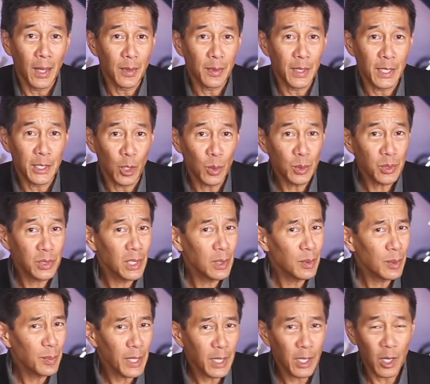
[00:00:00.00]
they don't seem
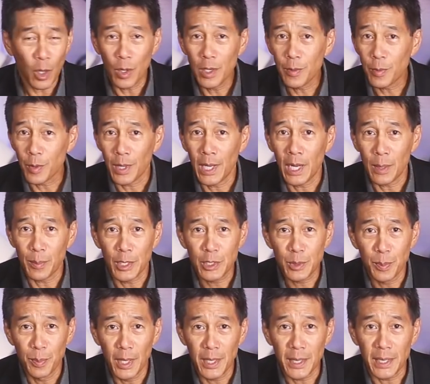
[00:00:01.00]
to be going for that
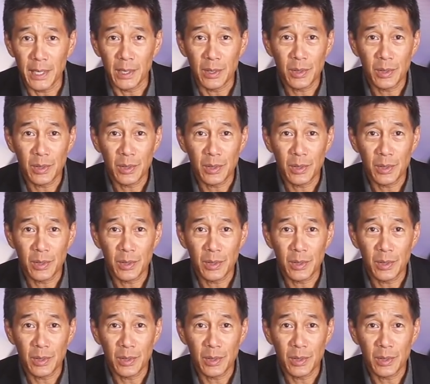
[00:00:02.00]
much money.